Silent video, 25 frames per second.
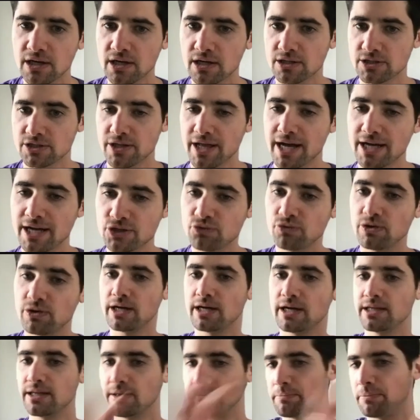So that's
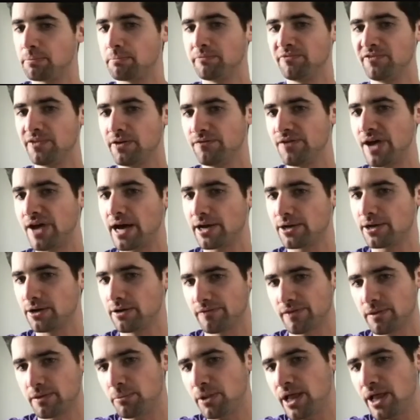really the value
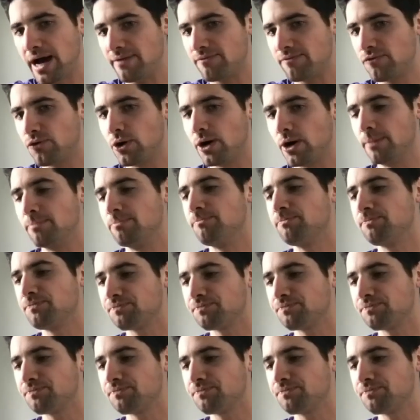of the platform.